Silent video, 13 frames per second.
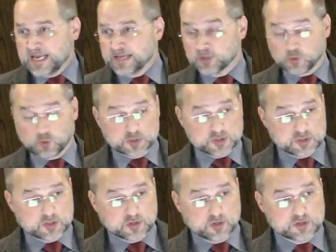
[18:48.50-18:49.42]
in the Lord's
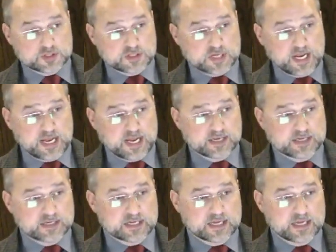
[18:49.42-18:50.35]
church,
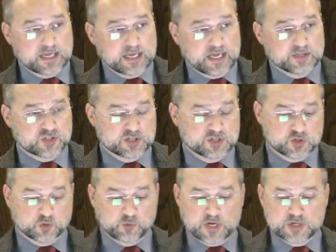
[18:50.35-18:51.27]
and a
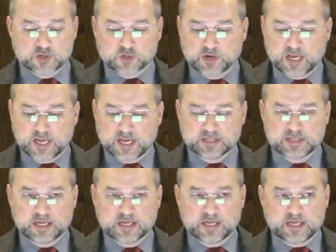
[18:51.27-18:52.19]
sister raised her
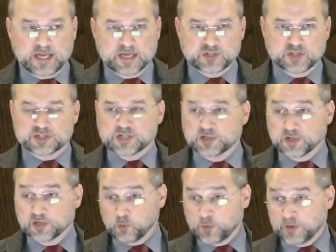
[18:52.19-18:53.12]
hand and she
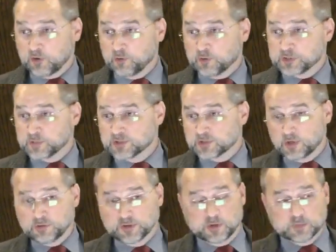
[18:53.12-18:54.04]
said, You know, we've always been
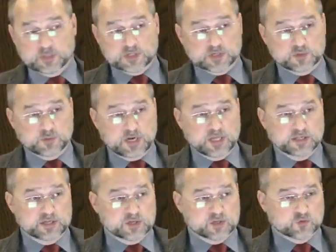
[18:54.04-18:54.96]
told that
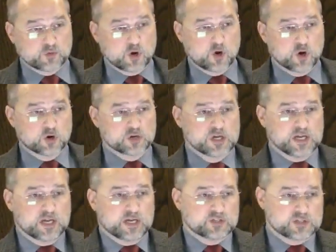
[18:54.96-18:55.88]
homosexuality is wrong.
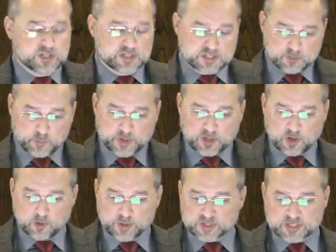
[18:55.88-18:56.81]
And she said, We
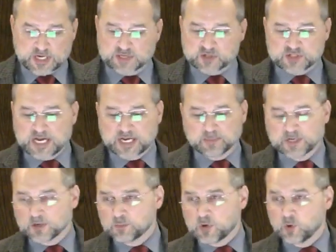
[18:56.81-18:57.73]
always cite
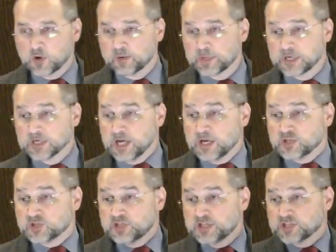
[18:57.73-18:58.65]
Sodom and Gomorrah, but
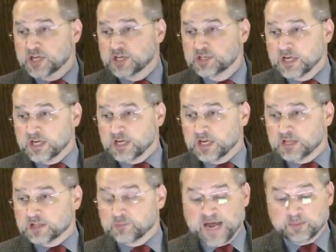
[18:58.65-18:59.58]
she said,
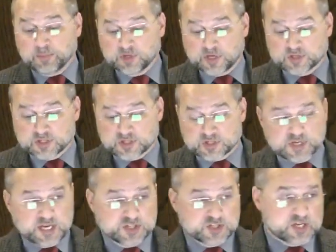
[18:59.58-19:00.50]
the Bible doesn't
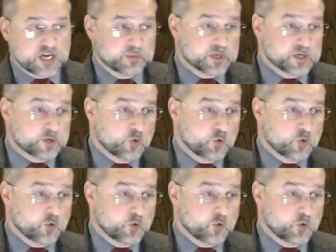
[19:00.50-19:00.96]
say Sodom and